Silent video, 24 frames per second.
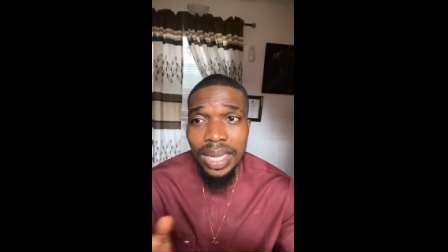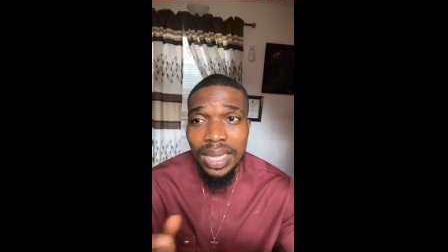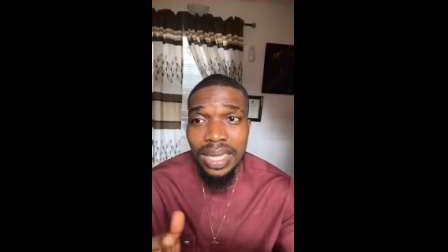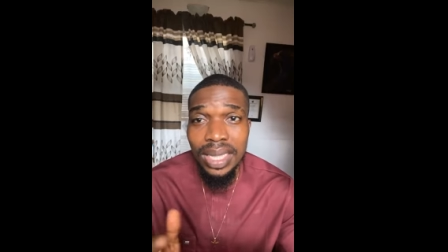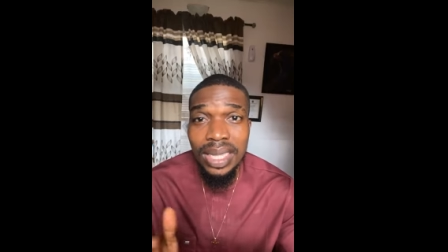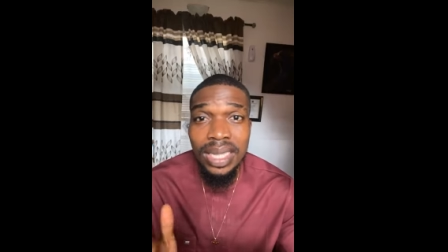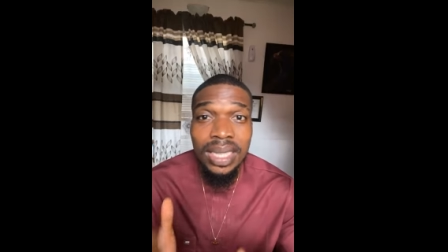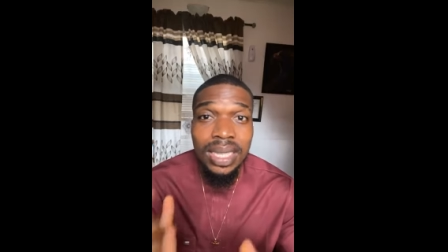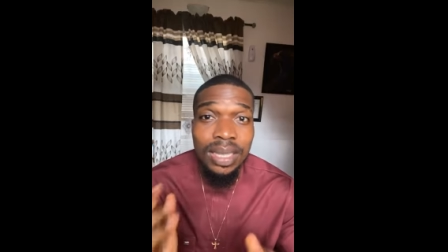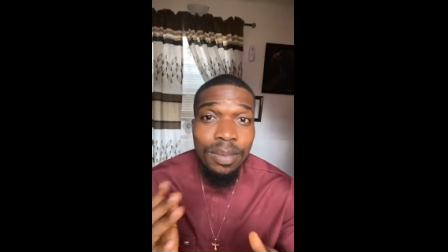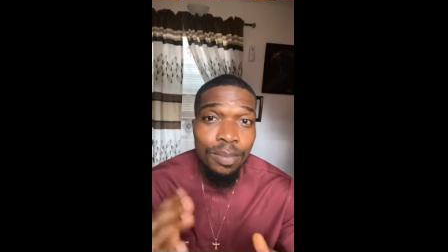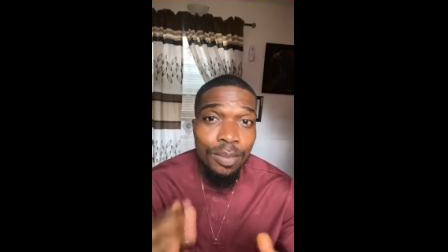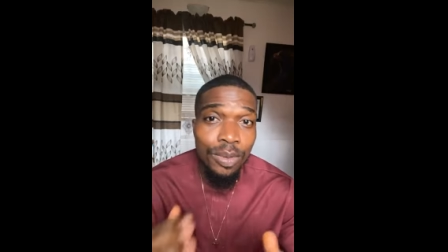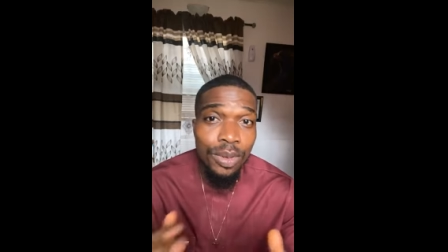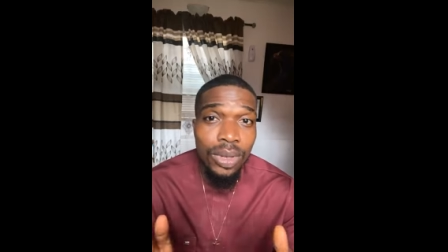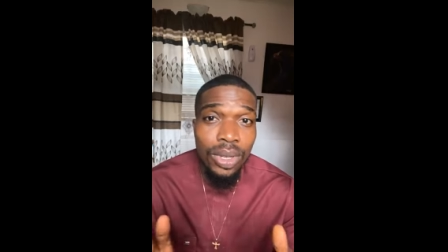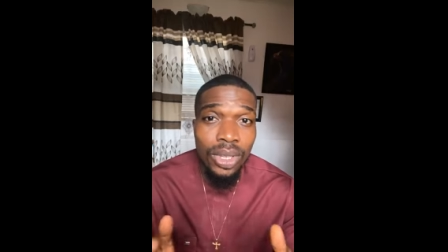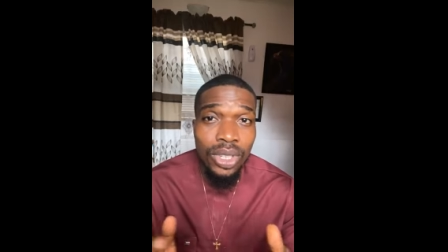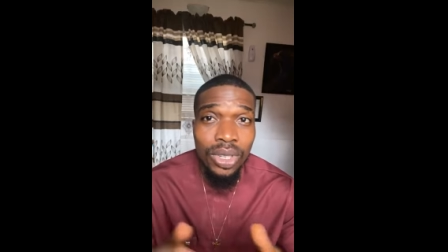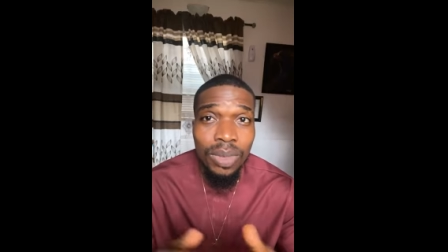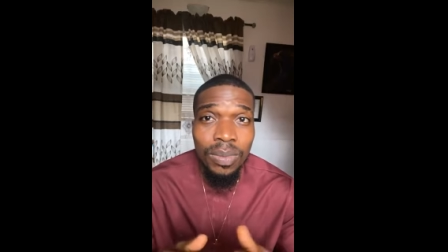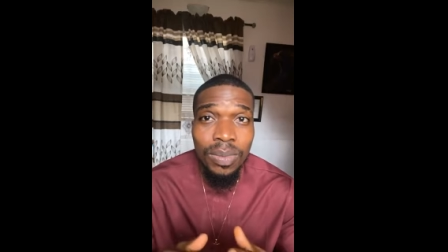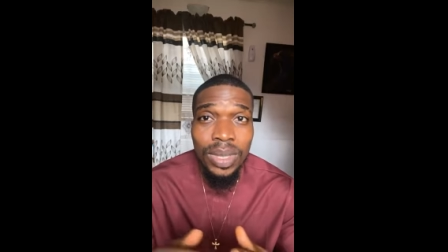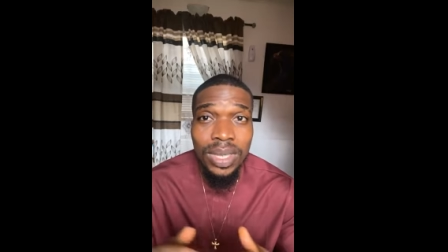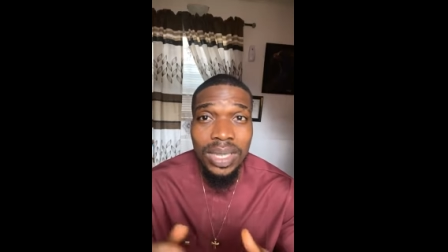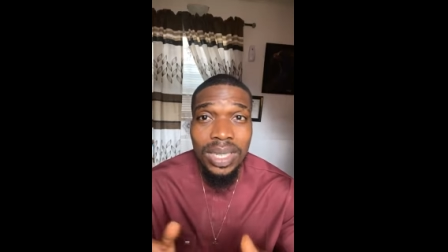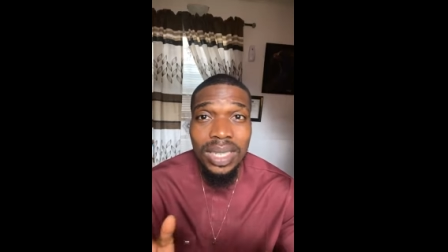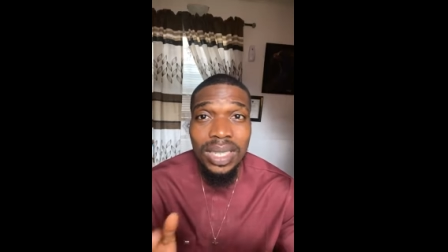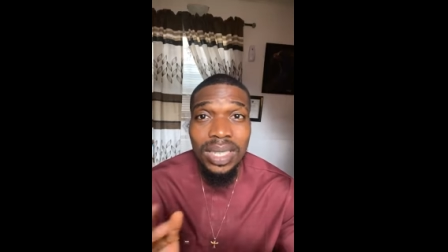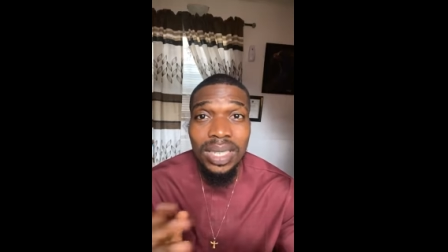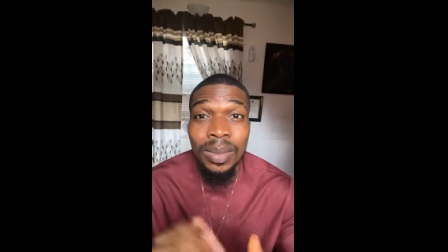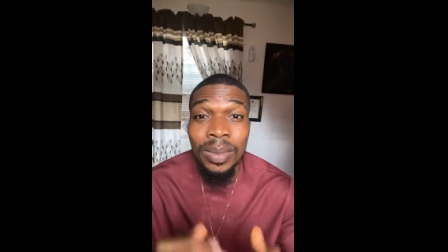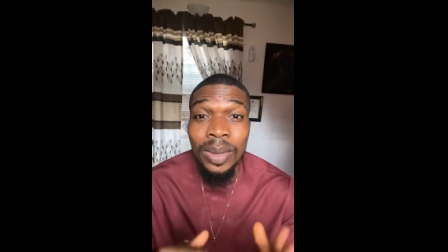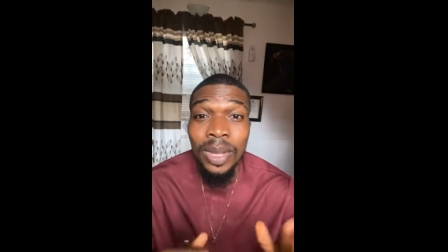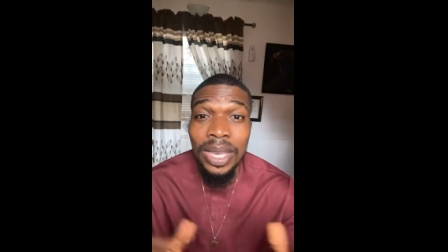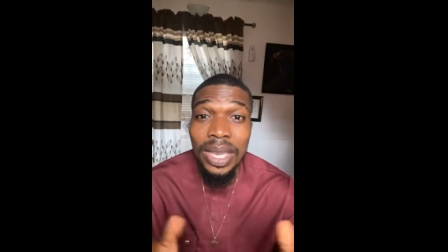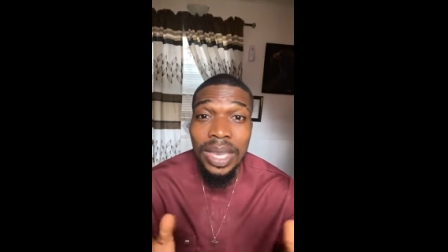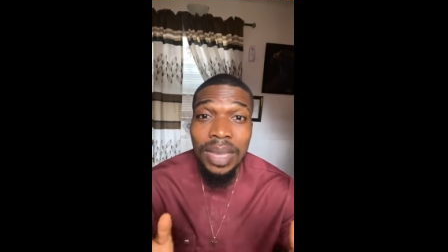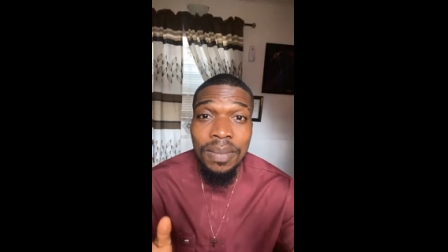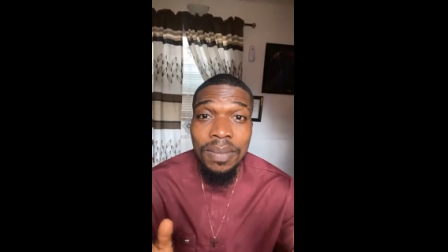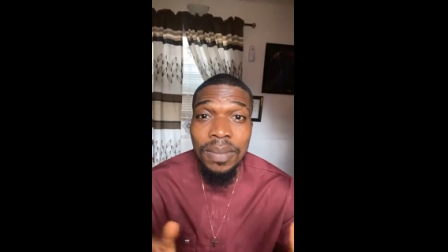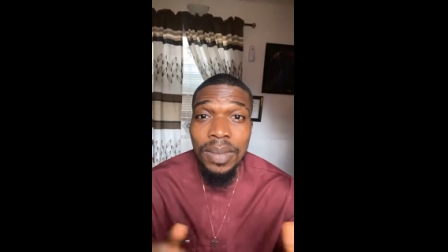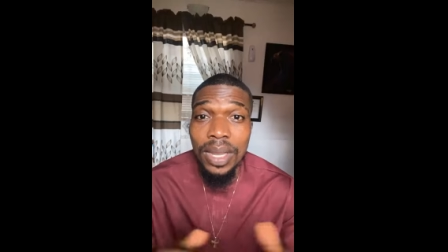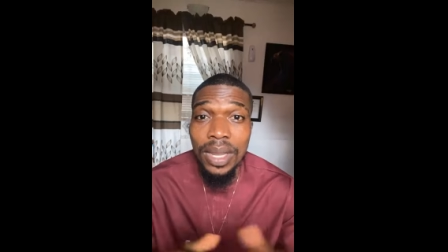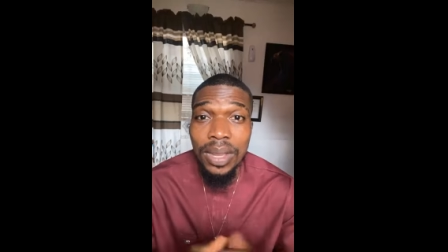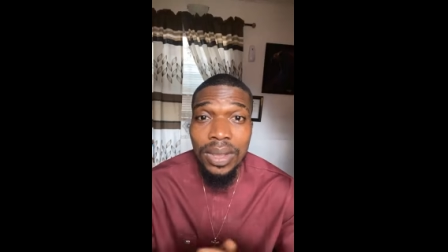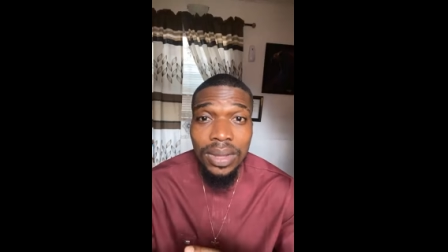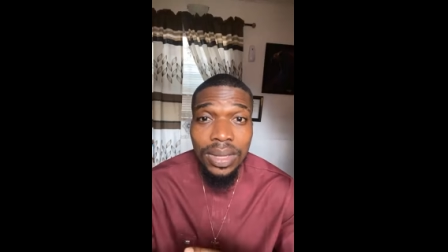I think the production machine is about
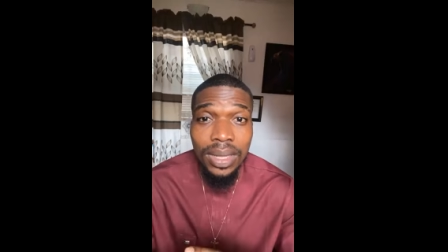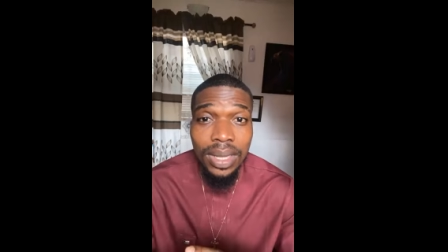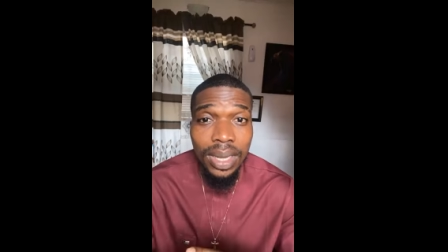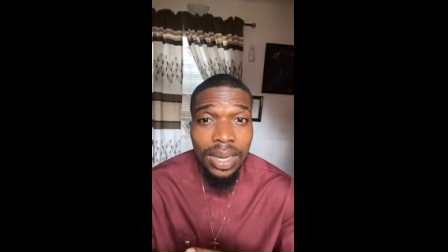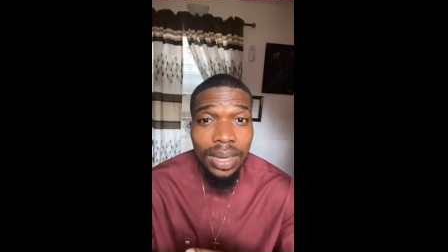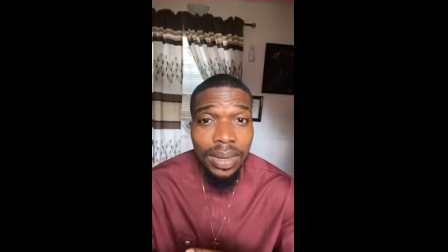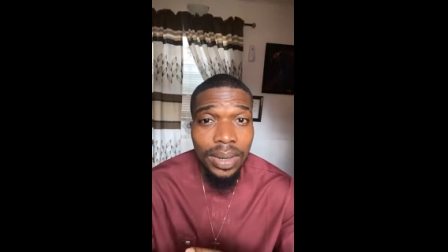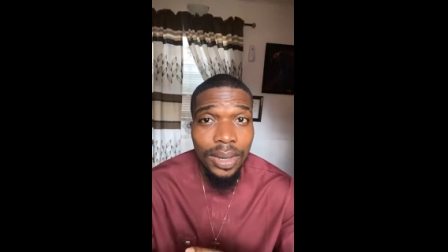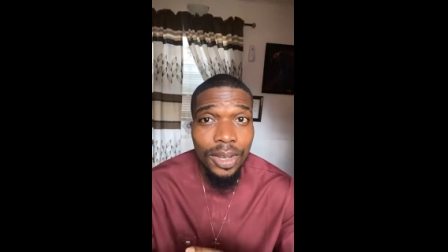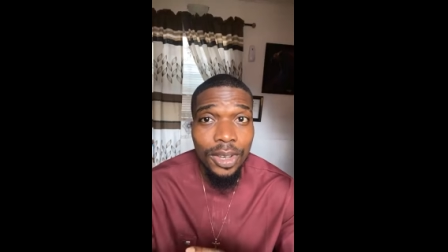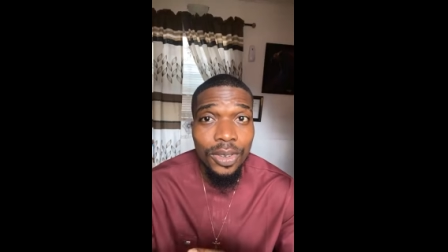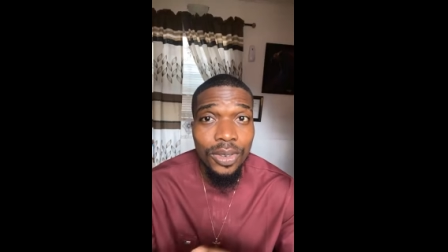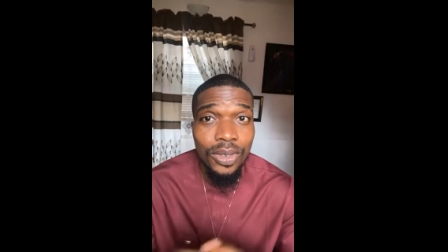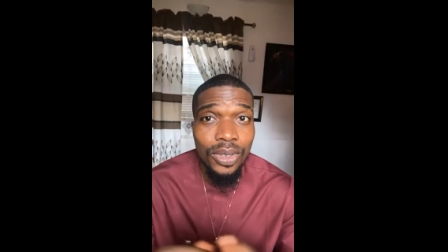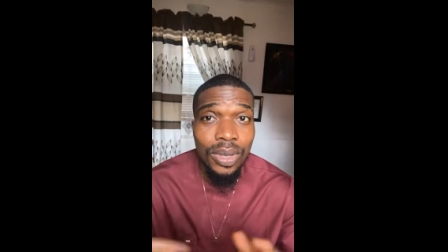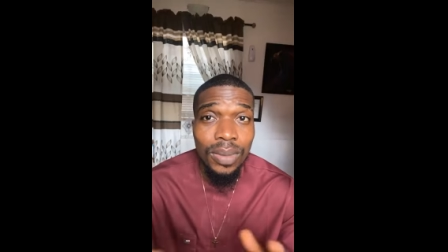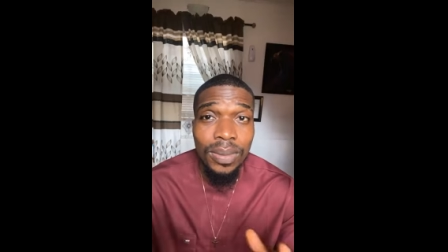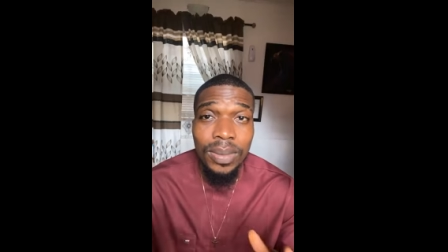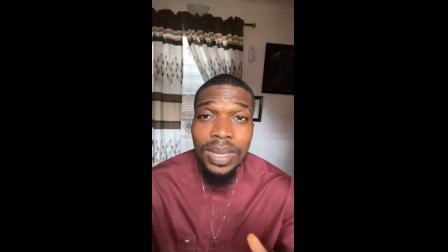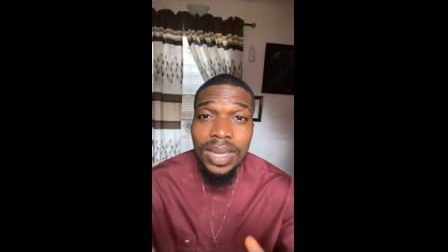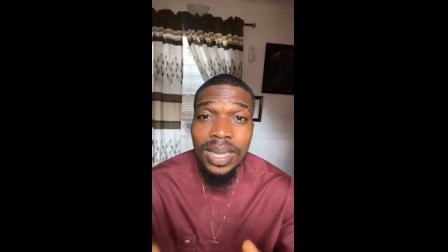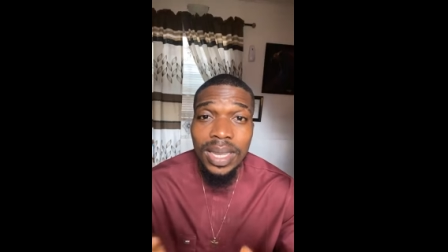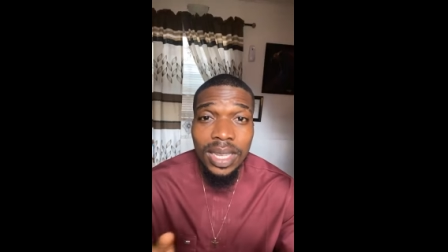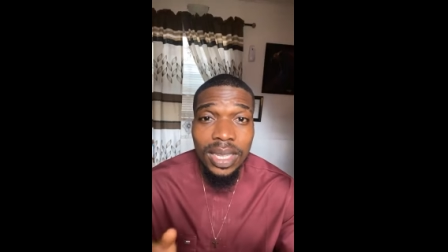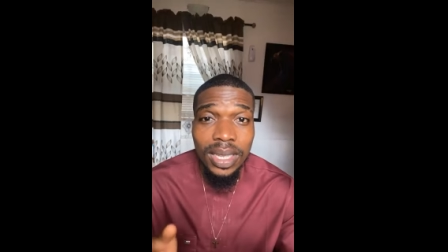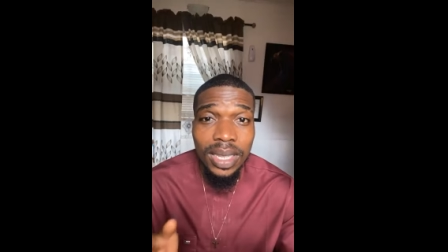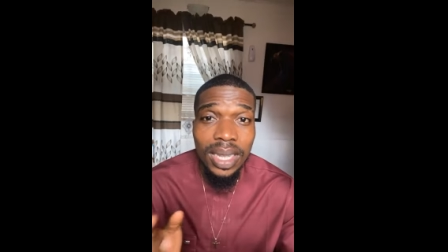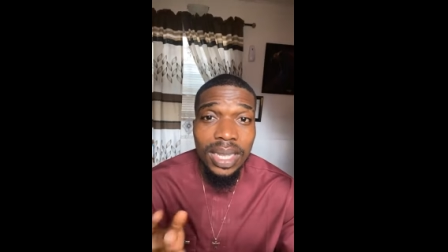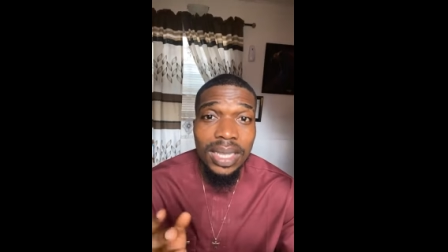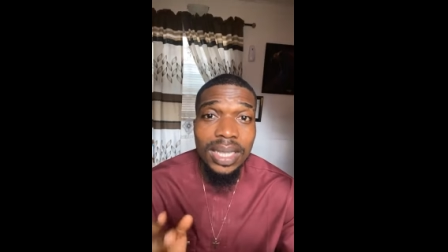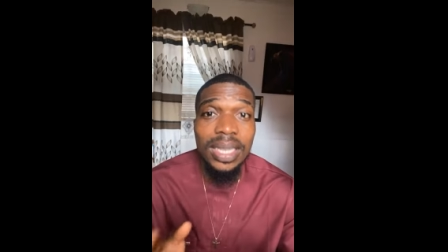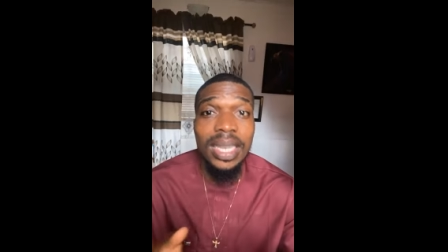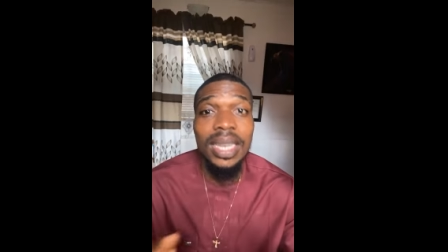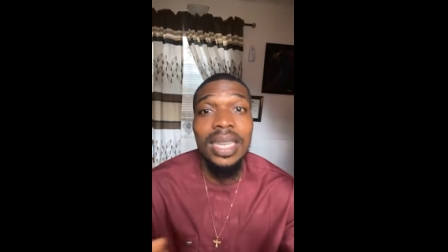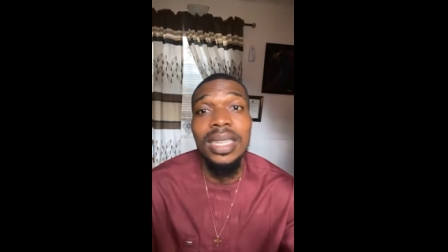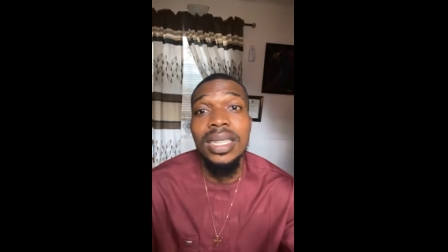8 million naira or something like that,